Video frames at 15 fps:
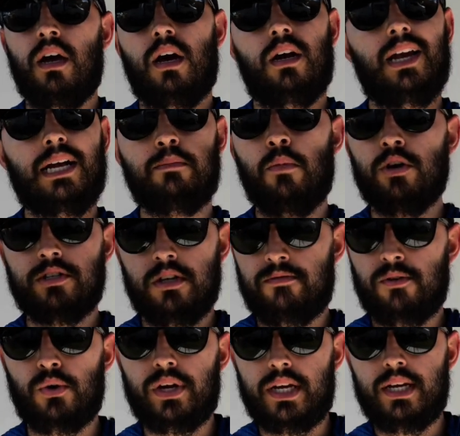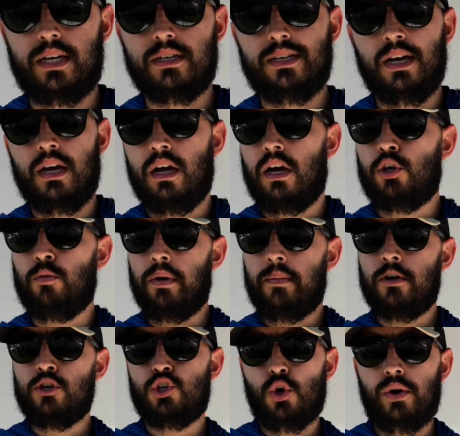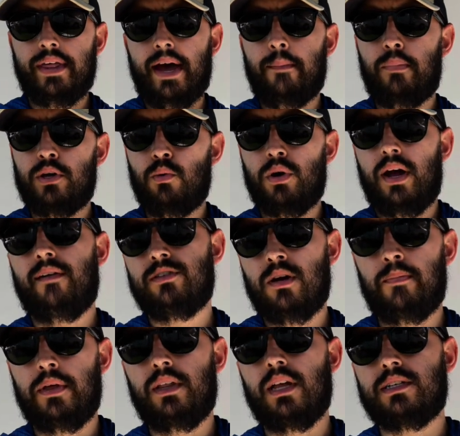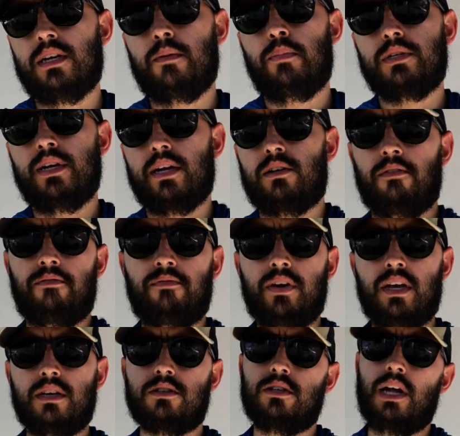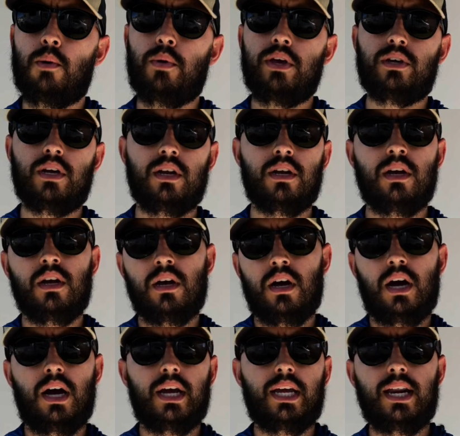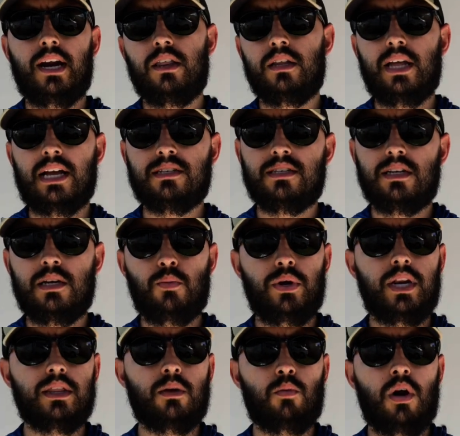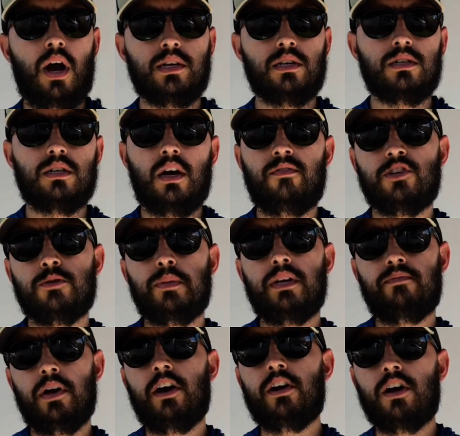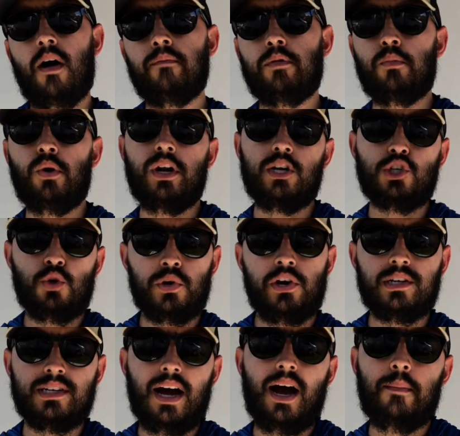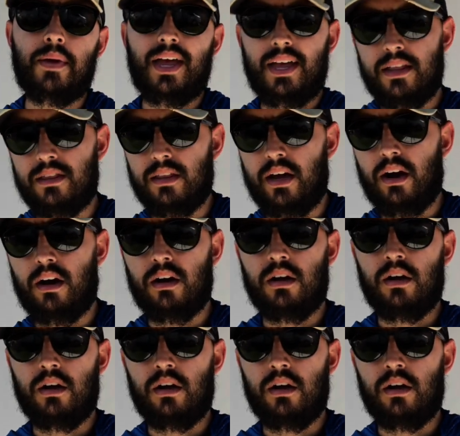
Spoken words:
like most of the Florida Keys. You'll be able to enjoy that, but you want to have something that's going to protect your feet so that way you can get out of that seaweed and the rocks and stuff and just be very comfortable and enjoy your time in there.